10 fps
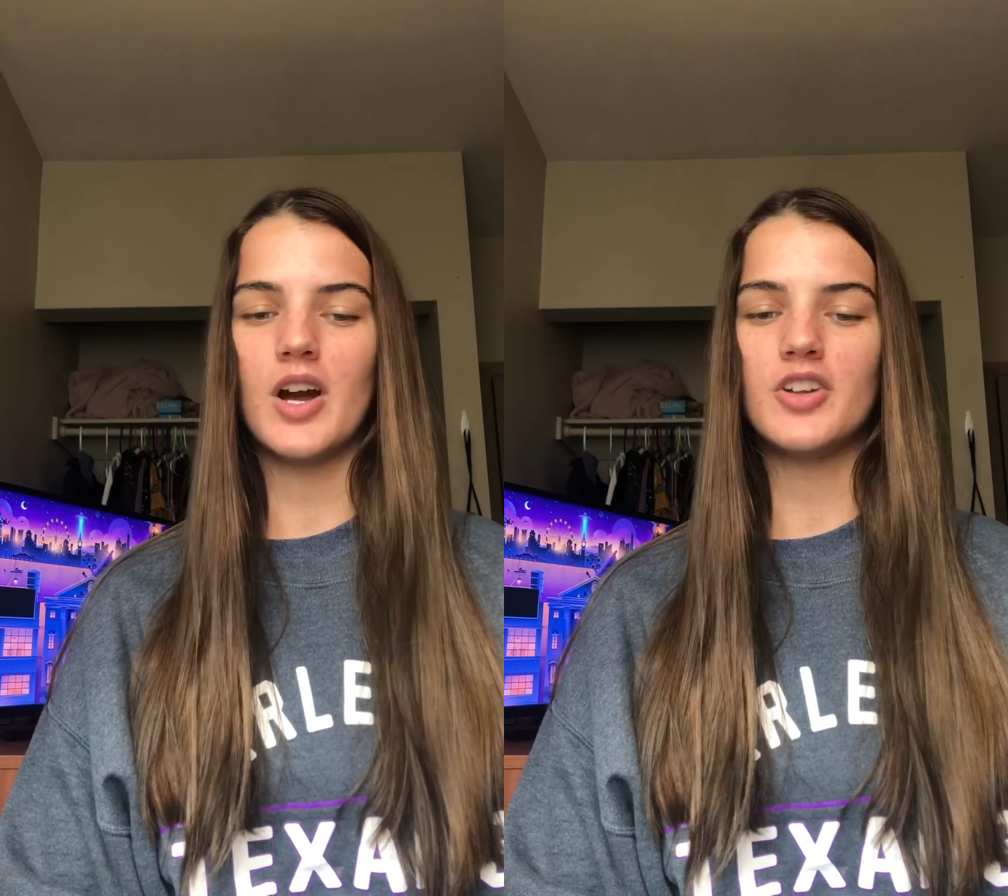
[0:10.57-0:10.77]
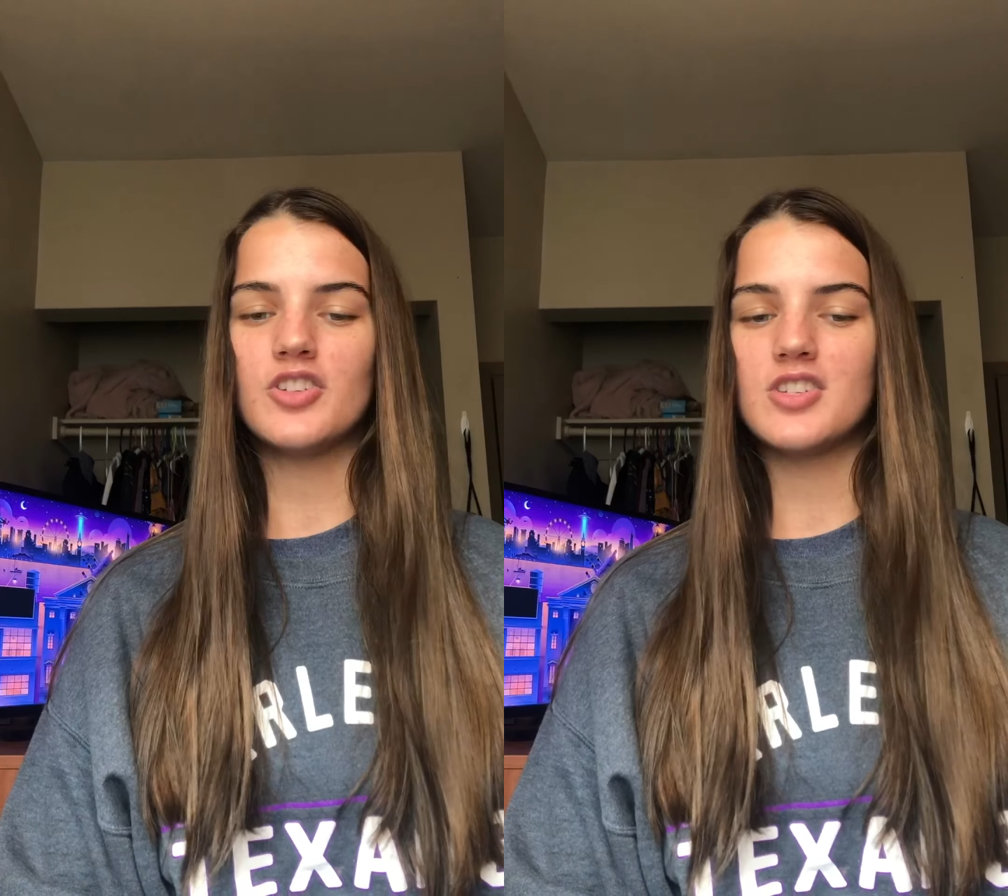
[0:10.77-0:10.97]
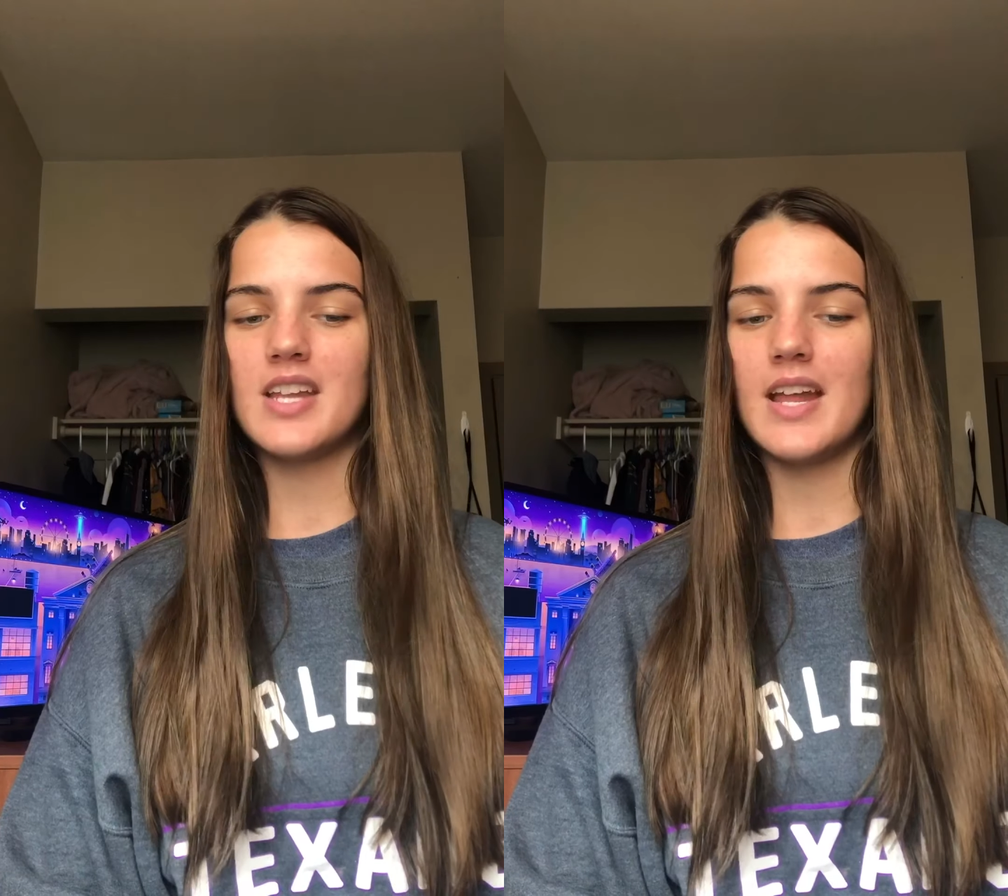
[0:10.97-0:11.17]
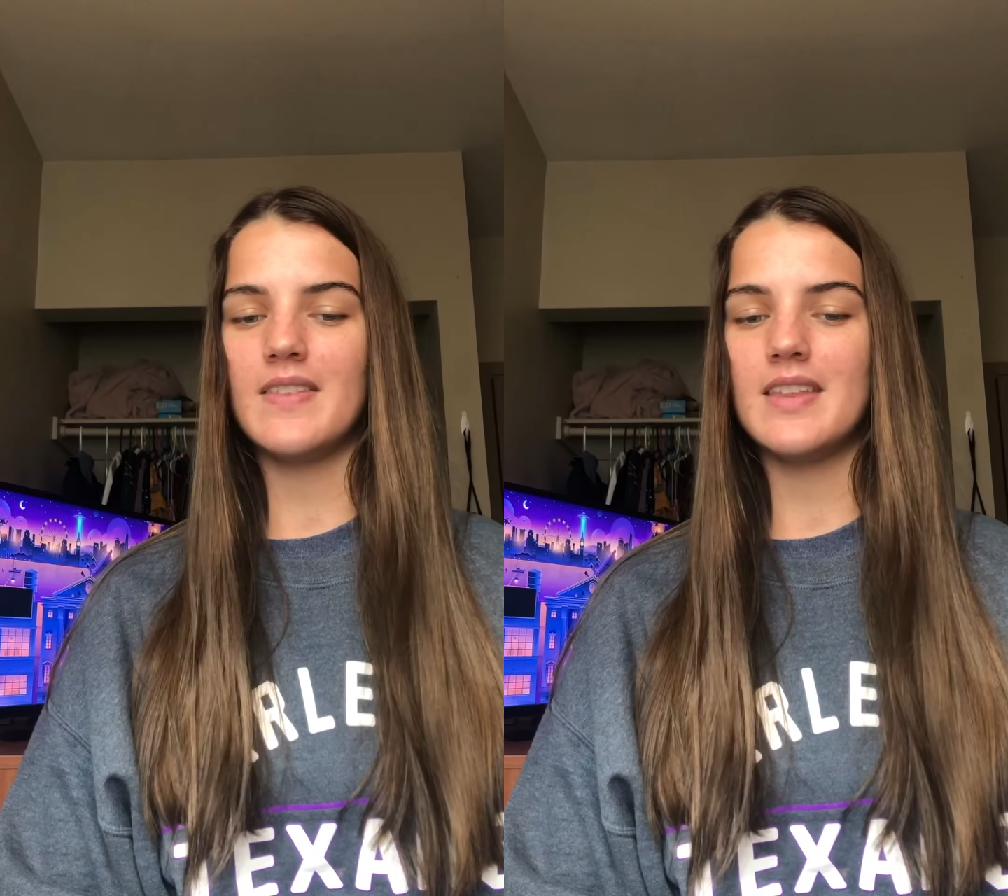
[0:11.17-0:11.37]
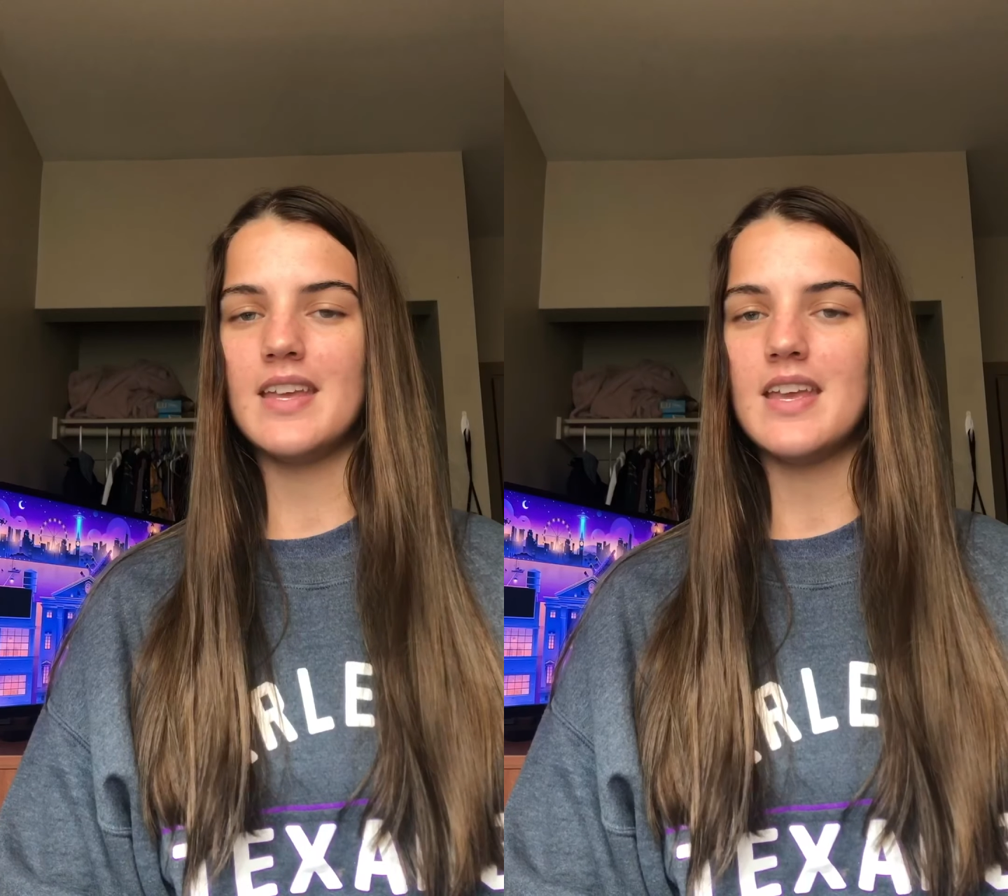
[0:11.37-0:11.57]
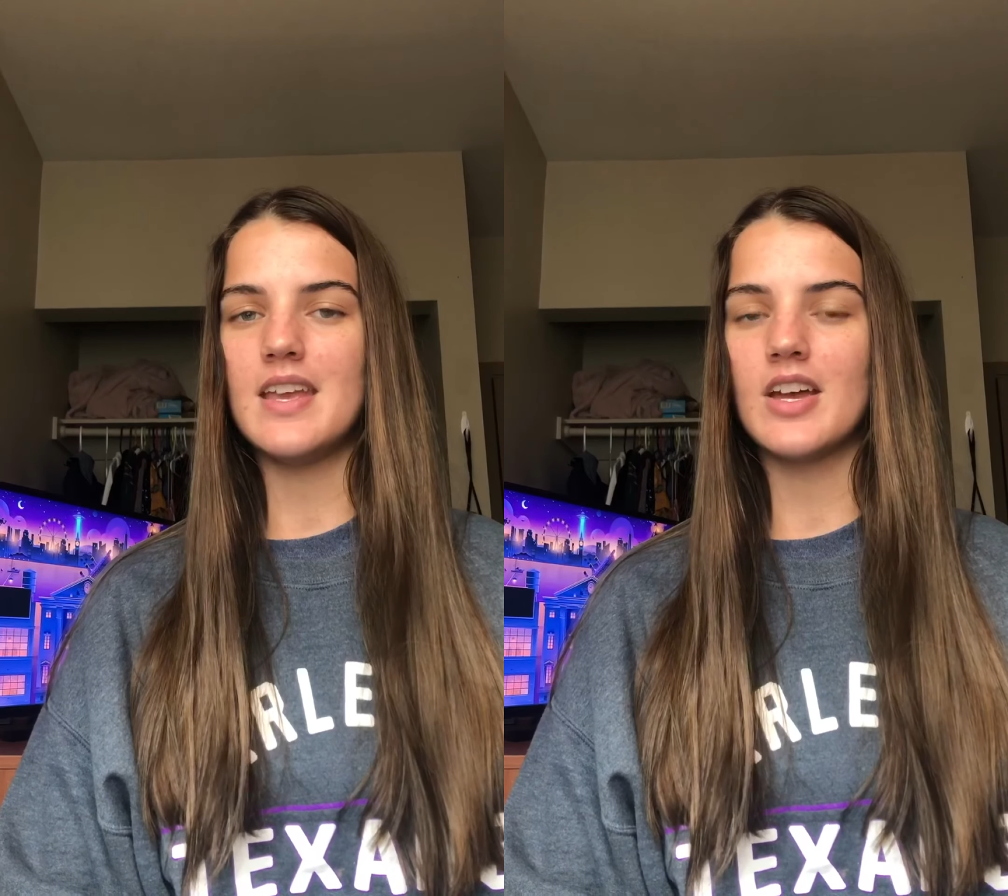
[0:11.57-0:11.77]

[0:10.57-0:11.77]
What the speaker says: understand the